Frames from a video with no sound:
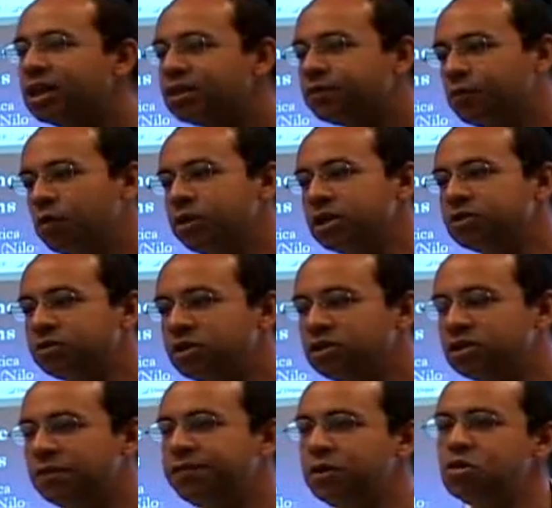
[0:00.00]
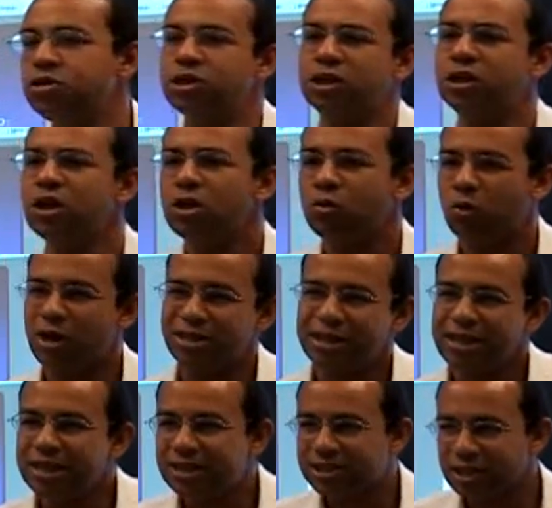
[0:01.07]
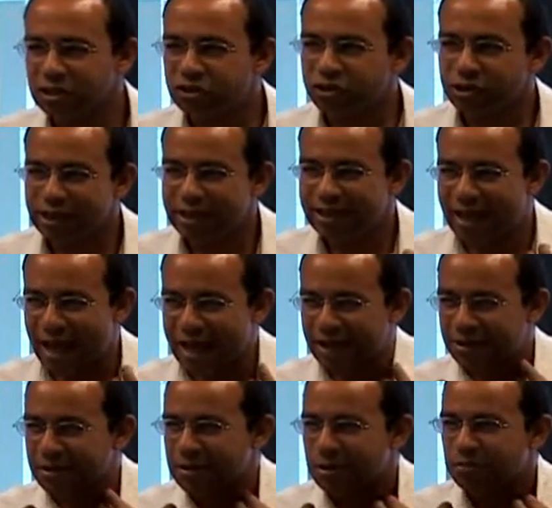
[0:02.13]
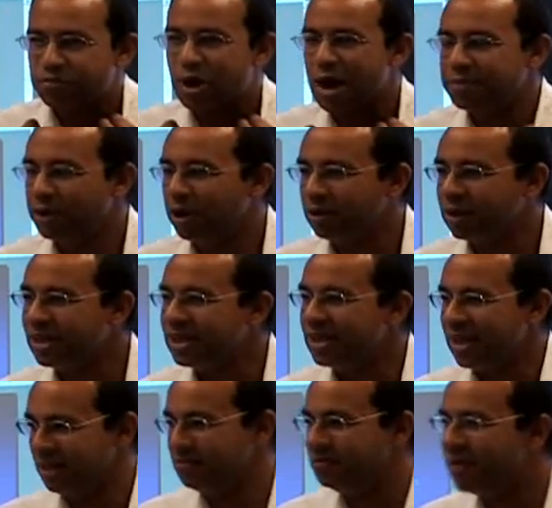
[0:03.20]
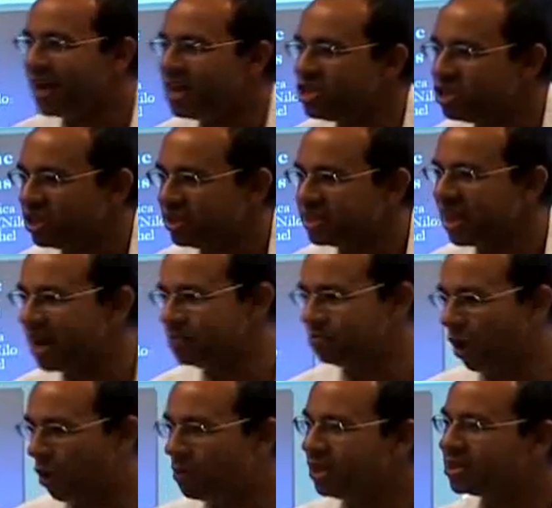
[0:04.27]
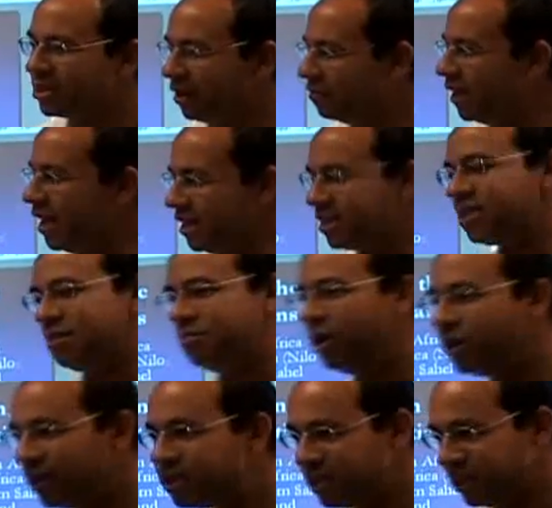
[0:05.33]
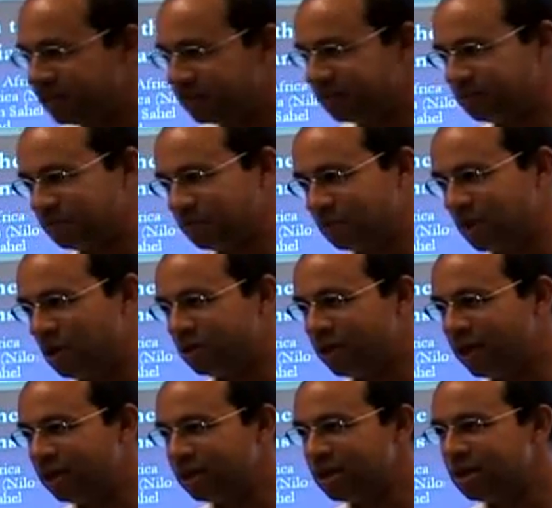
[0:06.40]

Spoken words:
for this diffusion, was essentially like primarily invasions and moments of instability, okay,